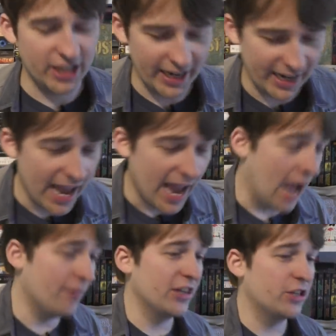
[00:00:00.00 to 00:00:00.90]
like
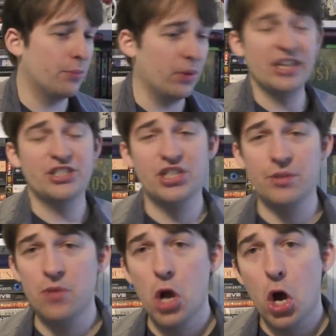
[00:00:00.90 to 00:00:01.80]
having to place
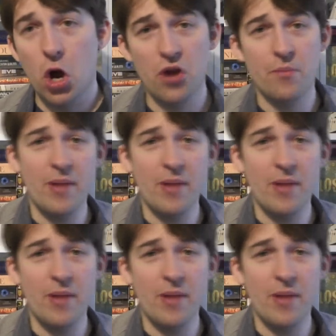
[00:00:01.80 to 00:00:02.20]
them on a